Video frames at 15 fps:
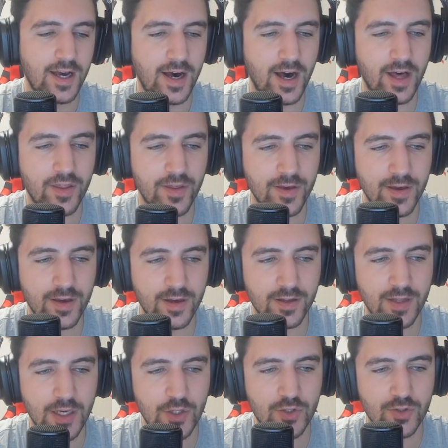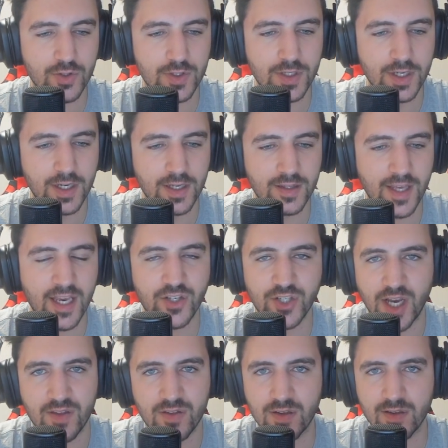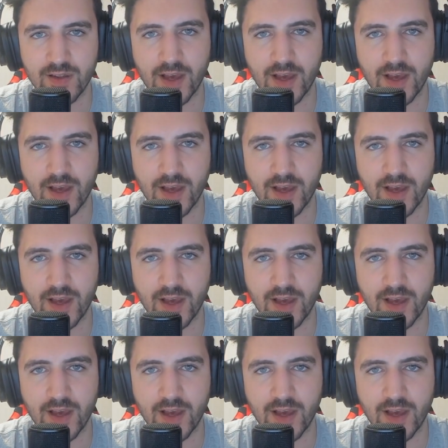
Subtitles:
I think they should take chances.